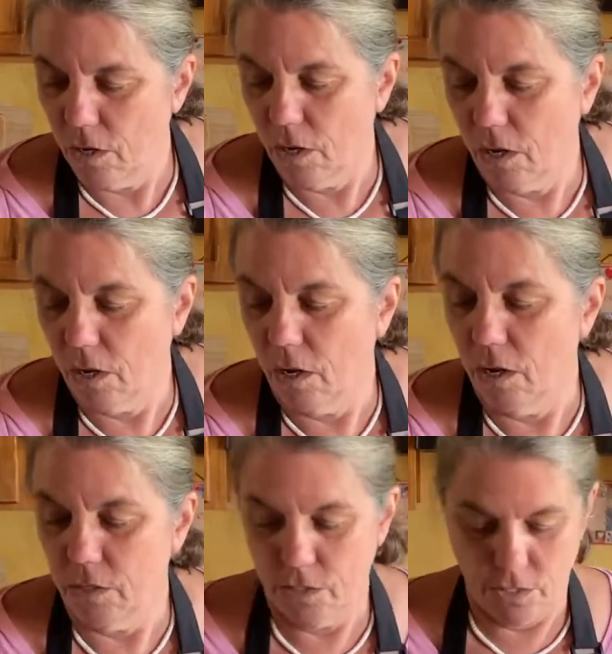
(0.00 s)

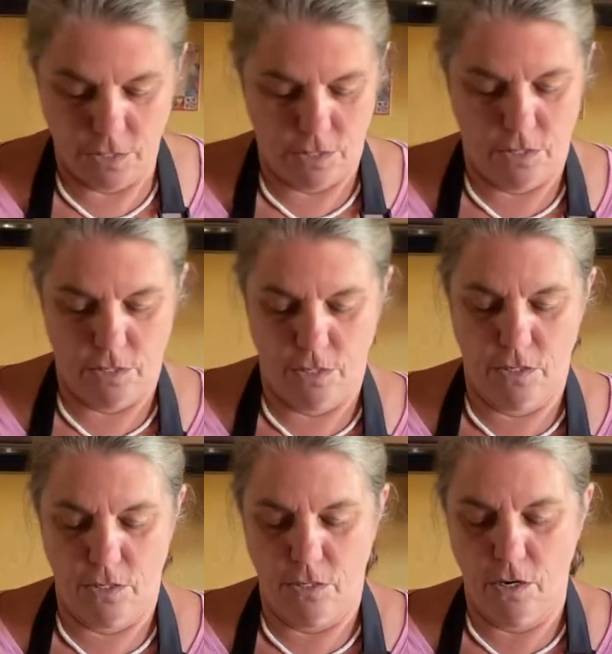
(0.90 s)
A
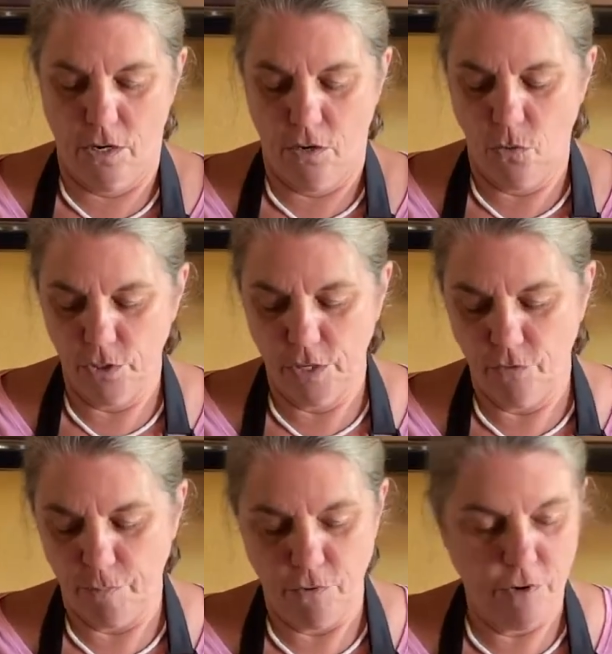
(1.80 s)
whole
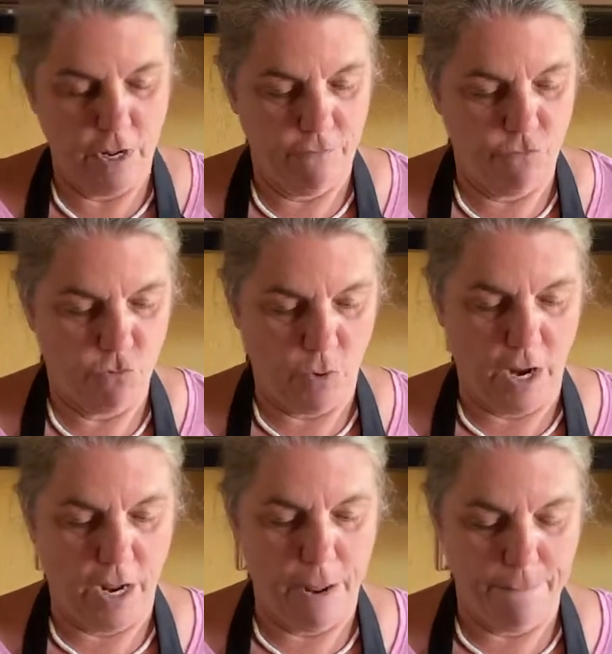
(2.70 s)
teaspoon of
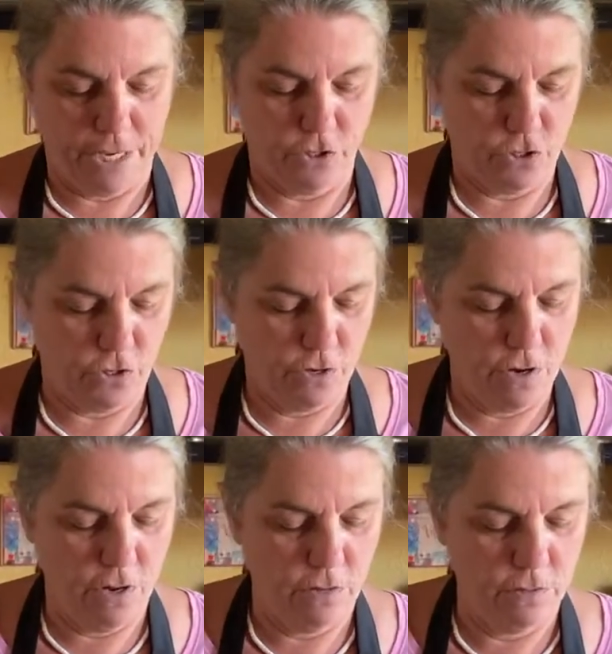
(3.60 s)
dry mustard.